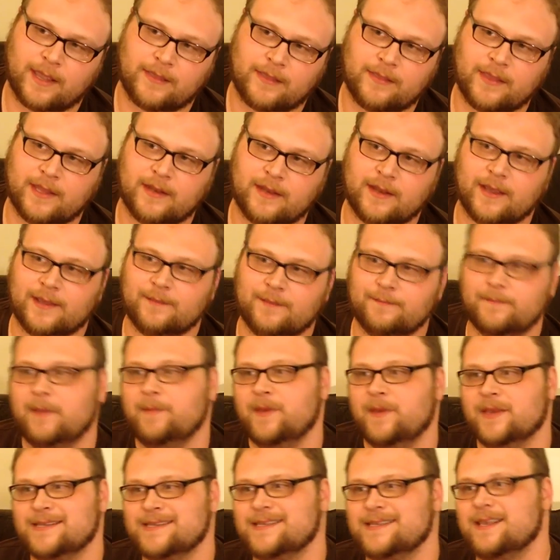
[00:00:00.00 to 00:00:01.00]
and then
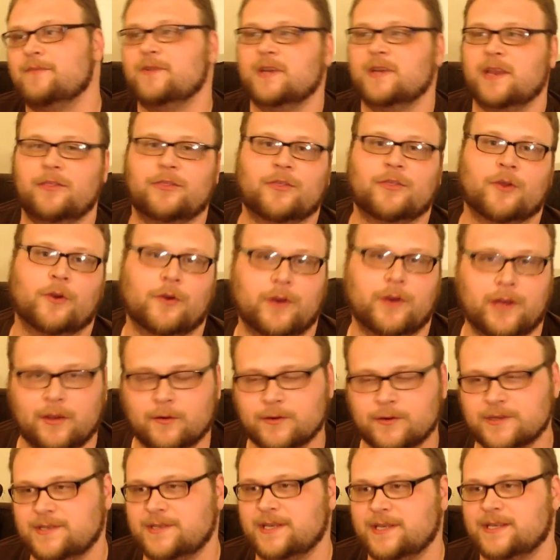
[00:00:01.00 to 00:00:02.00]
maybe a
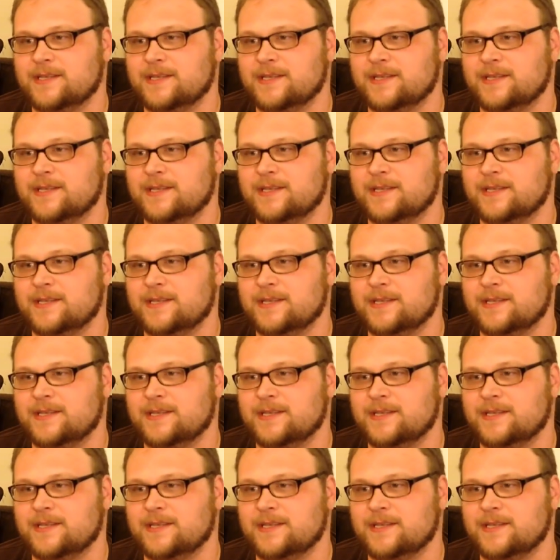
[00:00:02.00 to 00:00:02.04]
70-30 or